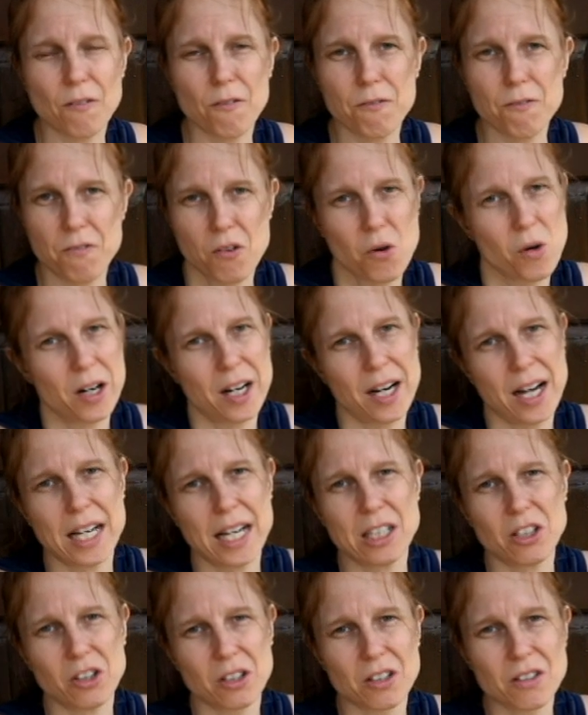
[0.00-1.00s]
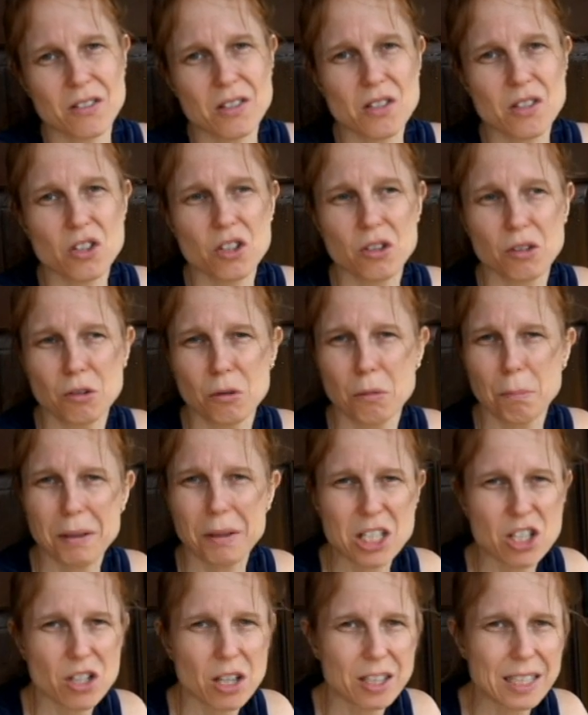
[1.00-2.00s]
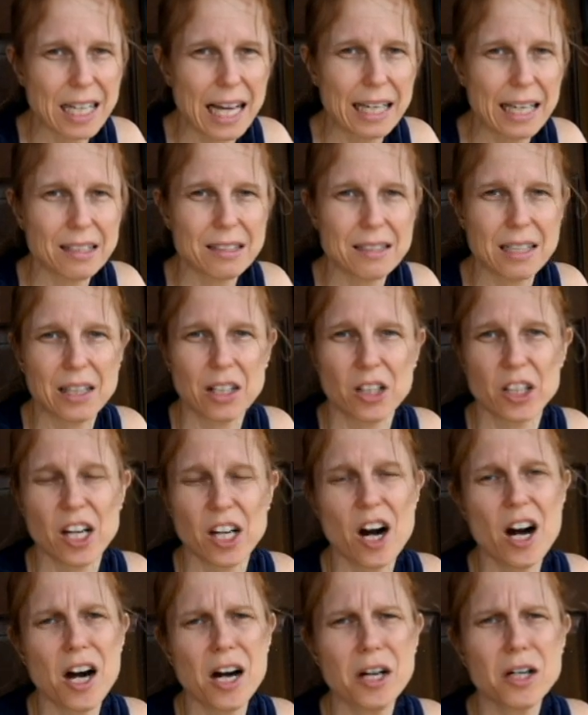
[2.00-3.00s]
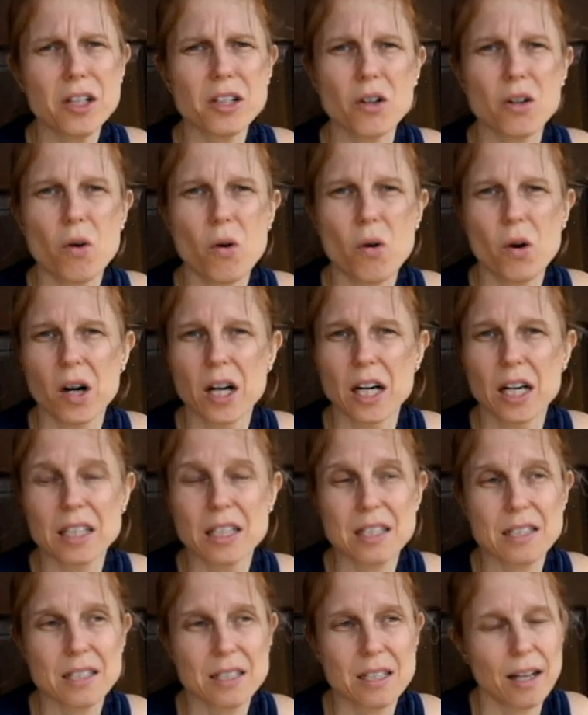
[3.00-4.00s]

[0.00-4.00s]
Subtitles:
for hikers to pitch their tent in their yard, or